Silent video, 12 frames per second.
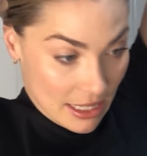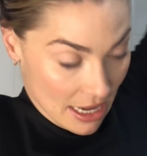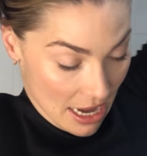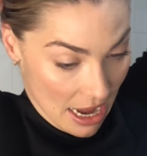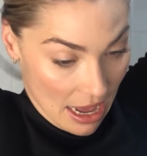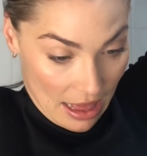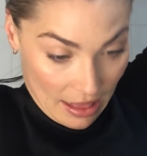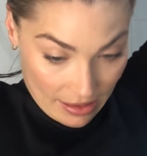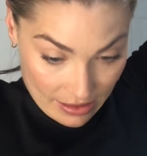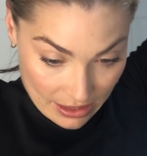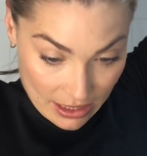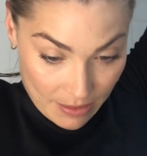and
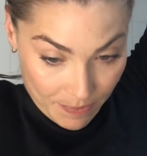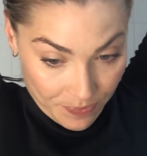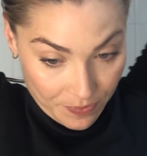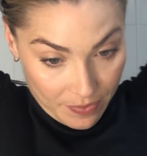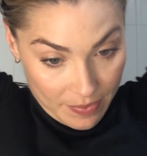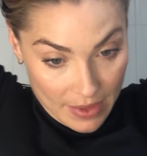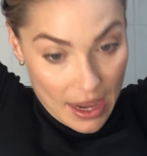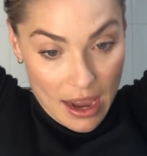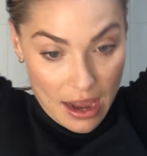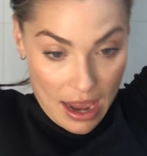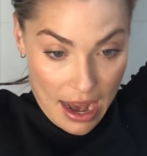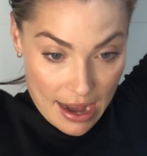ends.
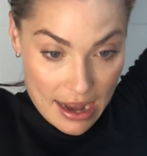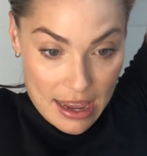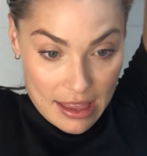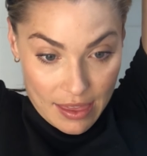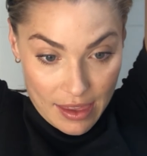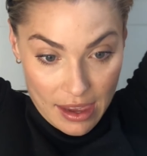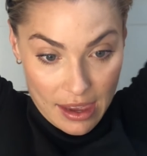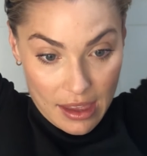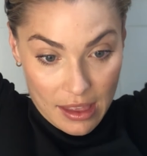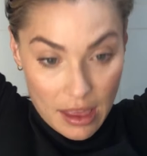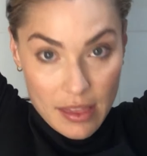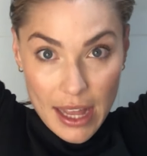
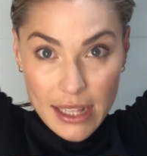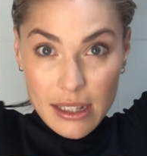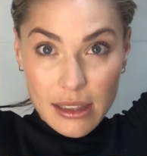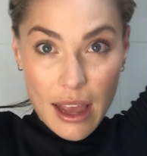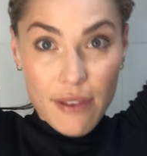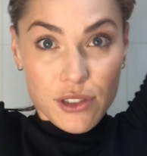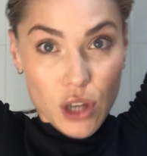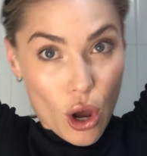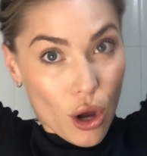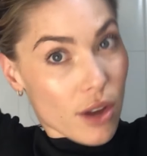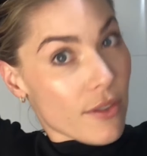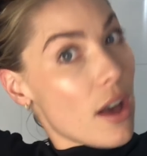Anything that's left
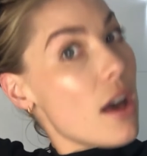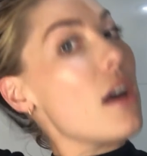over,